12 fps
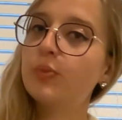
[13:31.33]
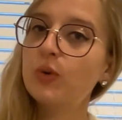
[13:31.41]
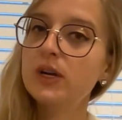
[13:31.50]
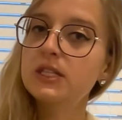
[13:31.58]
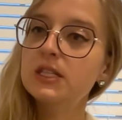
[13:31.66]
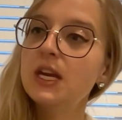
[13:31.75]

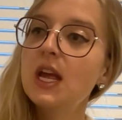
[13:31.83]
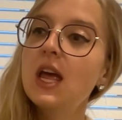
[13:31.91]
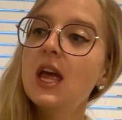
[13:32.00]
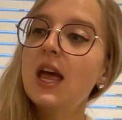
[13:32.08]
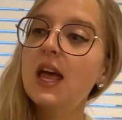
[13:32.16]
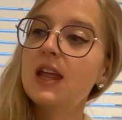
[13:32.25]
point
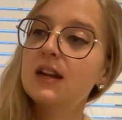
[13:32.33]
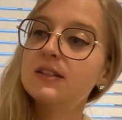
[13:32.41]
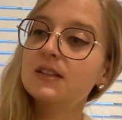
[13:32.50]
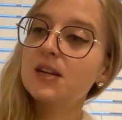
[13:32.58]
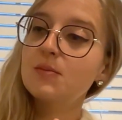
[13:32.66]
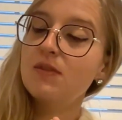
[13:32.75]
and
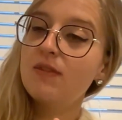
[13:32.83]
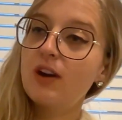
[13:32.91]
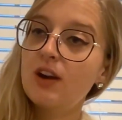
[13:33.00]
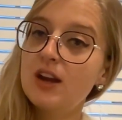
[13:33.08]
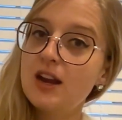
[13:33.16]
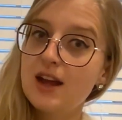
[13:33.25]
it's going to be
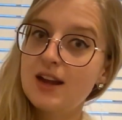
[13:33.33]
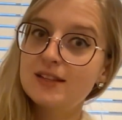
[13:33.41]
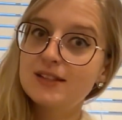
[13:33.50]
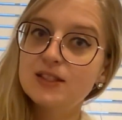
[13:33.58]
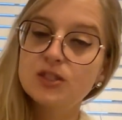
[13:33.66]
very nice.